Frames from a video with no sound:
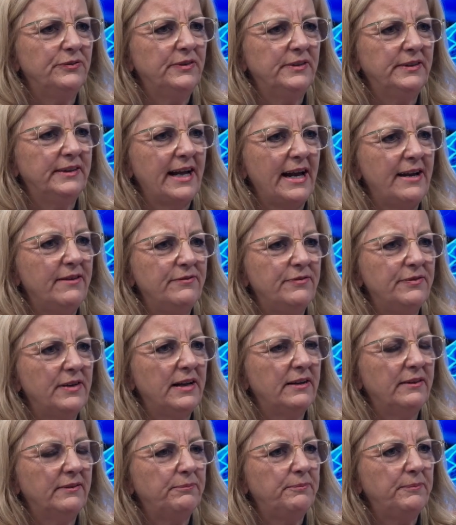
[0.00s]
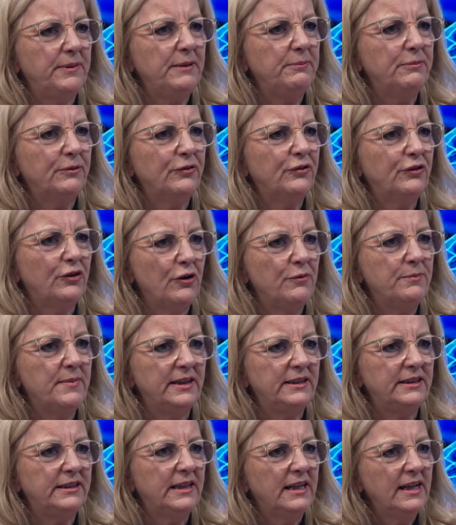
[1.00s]
gave people so
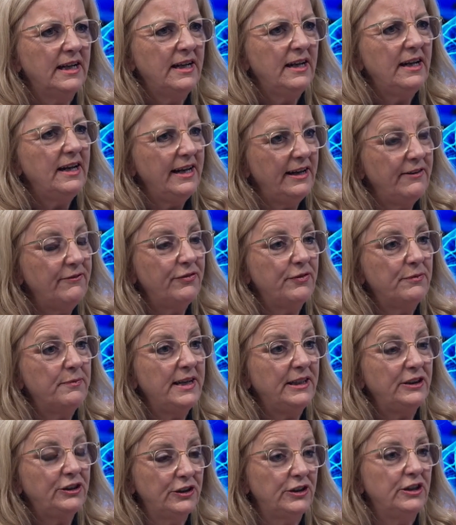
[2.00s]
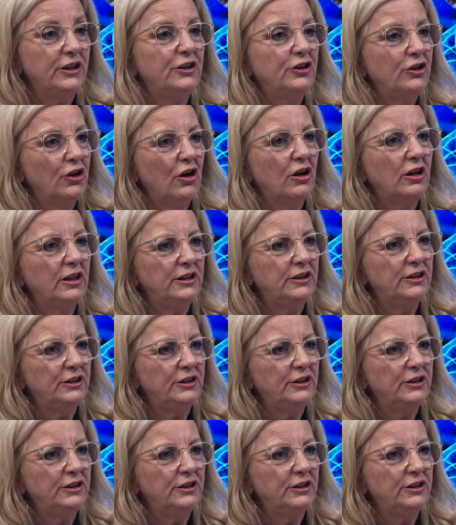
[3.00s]
much information and knowledge